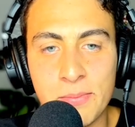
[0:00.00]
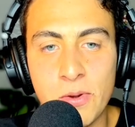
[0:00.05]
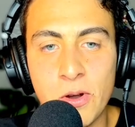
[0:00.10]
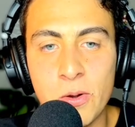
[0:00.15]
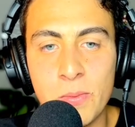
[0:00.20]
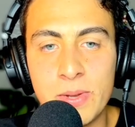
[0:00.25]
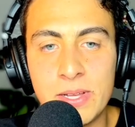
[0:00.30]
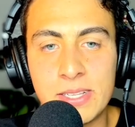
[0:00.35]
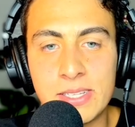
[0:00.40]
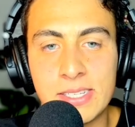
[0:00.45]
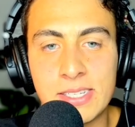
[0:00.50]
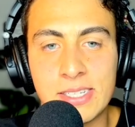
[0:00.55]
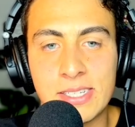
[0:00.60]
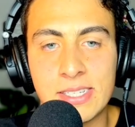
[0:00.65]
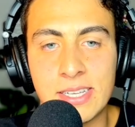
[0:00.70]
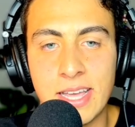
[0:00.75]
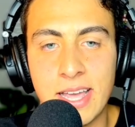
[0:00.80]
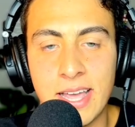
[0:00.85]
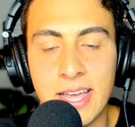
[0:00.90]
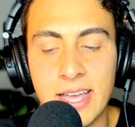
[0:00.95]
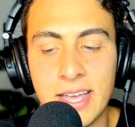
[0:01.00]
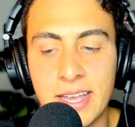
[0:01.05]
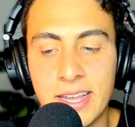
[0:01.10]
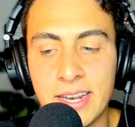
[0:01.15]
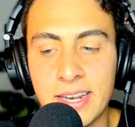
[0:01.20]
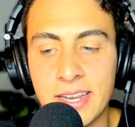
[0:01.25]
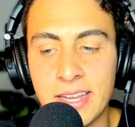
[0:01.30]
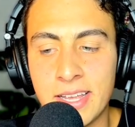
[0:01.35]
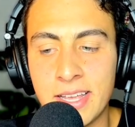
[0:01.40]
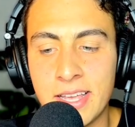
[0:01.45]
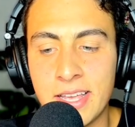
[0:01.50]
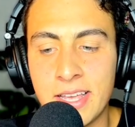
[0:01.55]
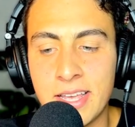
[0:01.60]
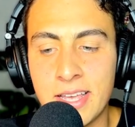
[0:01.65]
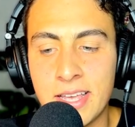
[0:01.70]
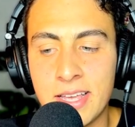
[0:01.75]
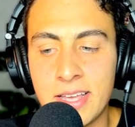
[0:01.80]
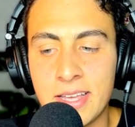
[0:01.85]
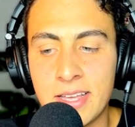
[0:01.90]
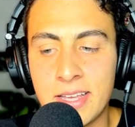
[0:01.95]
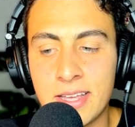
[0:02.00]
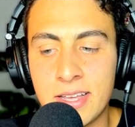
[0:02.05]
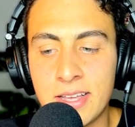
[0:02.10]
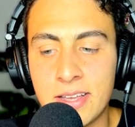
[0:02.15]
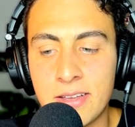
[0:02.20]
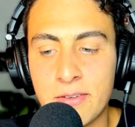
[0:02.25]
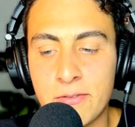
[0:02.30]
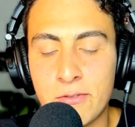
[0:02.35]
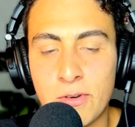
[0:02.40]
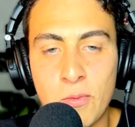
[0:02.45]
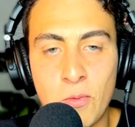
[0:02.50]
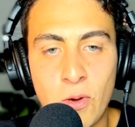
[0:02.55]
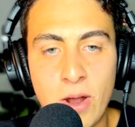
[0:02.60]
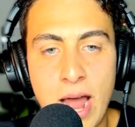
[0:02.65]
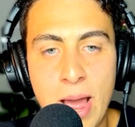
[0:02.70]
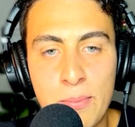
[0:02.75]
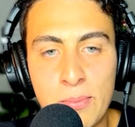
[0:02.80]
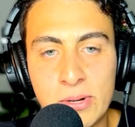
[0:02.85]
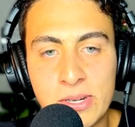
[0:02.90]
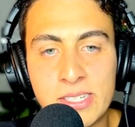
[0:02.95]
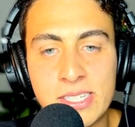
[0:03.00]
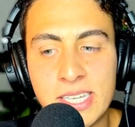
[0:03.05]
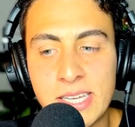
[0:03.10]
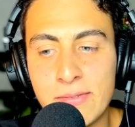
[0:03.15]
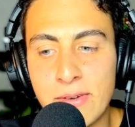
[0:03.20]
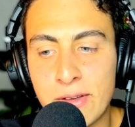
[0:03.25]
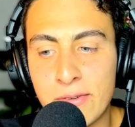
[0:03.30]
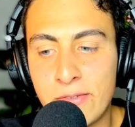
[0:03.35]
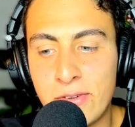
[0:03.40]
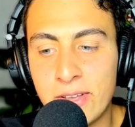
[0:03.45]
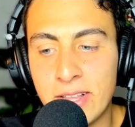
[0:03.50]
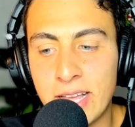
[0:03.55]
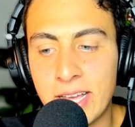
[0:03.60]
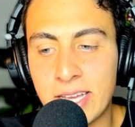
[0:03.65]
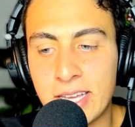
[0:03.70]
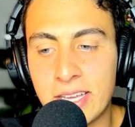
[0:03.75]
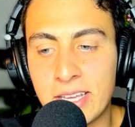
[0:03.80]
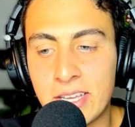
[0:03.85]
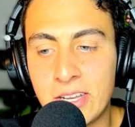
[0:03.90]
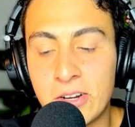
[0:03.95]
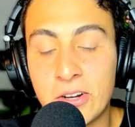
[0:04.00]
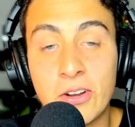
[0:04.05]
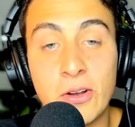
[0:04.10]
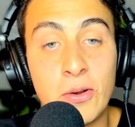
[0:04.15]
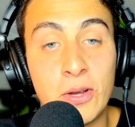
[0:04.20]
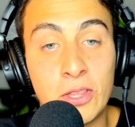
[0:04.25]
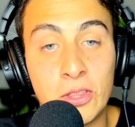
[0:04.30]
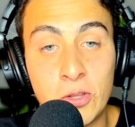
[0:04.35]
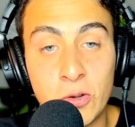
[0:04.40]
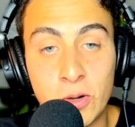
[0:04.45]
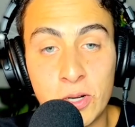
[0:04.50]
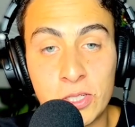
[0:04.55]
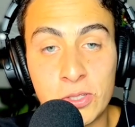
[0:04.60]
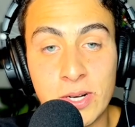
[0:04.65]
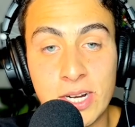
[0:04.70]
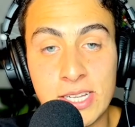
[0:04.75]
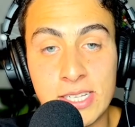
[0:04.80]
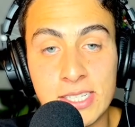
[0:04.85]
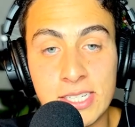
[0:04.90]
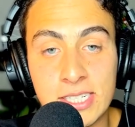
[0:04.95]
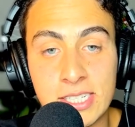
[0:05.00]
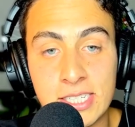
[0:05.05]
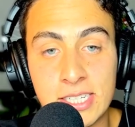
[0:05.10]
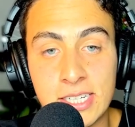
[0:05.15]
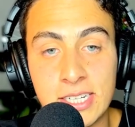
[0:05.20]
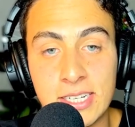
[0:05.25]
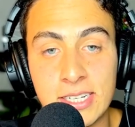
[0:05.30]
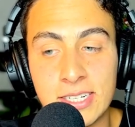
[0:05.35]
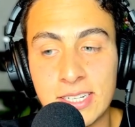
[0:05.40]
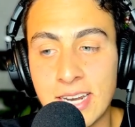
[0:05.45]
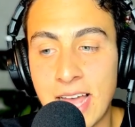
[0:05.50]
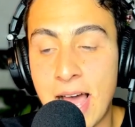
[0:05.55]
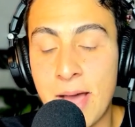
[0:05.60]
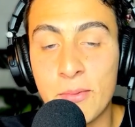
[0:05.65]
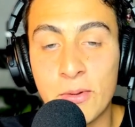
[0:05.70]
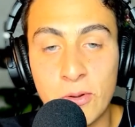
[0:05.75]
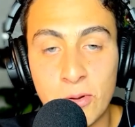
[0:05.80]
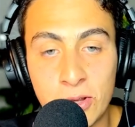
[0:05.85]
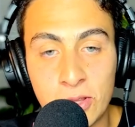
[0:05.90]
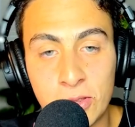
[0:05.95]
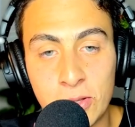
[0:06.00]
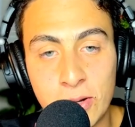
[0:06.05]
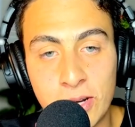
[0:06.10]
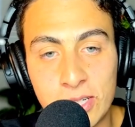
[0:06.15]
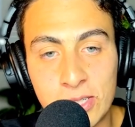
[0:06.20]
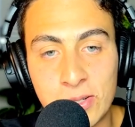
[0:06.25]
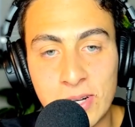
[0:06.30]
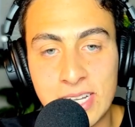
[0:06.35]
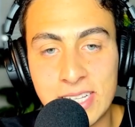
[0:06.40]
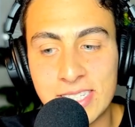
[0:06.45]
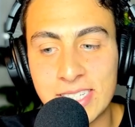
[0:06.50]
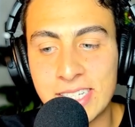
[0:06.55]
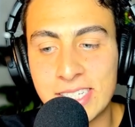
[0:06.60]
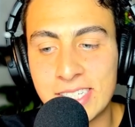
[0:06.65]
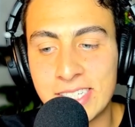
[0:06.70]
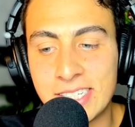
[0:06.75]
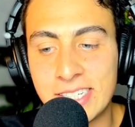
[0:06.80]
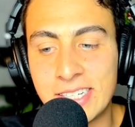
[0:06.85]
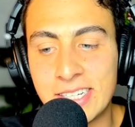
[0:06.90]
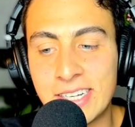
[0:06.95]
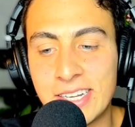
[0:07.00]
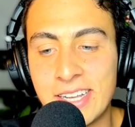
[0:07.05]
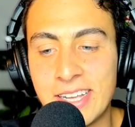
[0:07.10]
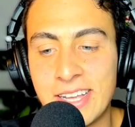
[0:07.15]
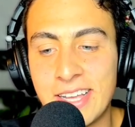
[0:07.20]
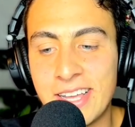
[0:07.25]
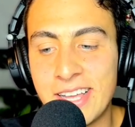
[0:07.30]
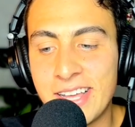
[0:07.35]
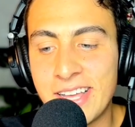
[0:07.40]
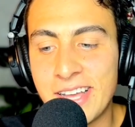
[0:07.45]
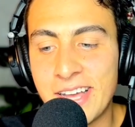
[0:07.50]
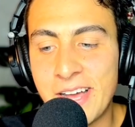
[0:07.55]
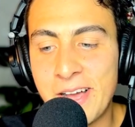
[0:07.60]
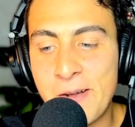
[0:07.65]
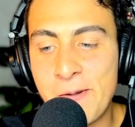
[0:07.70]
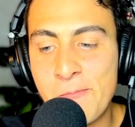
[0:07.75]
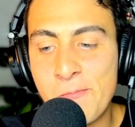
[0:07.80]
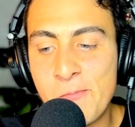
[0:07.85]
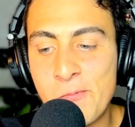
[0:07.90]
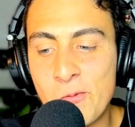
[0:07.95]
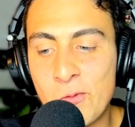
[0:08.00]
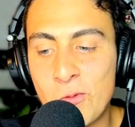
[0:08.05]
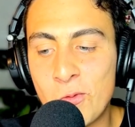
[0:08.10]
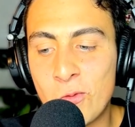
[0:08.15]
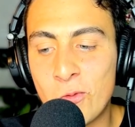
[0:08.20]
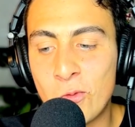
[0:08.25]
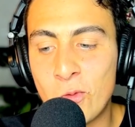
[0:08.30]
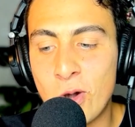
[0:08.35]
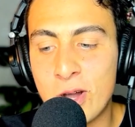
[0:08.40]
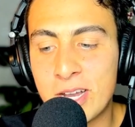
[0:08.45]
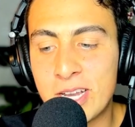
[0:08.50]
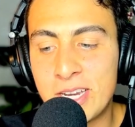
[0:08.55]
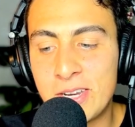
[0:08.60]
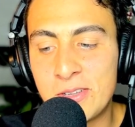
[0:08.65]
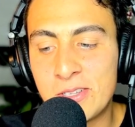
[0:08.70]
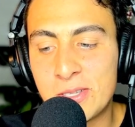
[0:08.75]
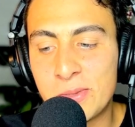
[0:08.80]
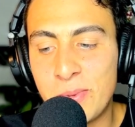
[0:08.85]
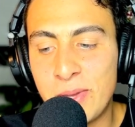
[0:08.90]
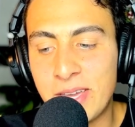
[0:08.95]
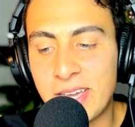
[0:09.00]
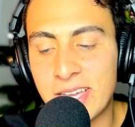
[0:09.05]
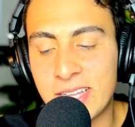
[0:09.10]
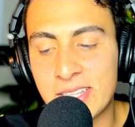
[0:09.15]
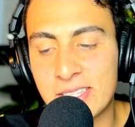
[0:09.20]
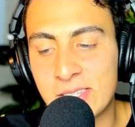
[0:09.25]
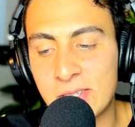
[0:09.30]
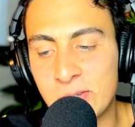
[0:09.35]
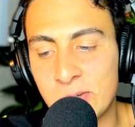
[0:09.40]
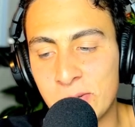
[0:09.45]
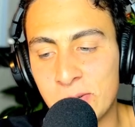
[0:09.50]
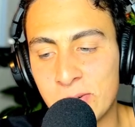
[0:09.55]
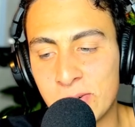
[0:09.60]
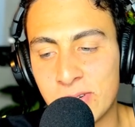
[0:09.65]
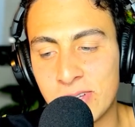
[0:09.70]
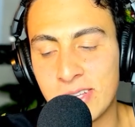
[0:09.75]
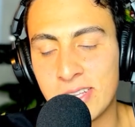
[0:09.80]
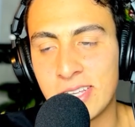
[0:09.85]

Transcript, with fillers: moments. And from what I perceive, I feel like you're going through a transition. I'm going through a transition. Um, what can you speak into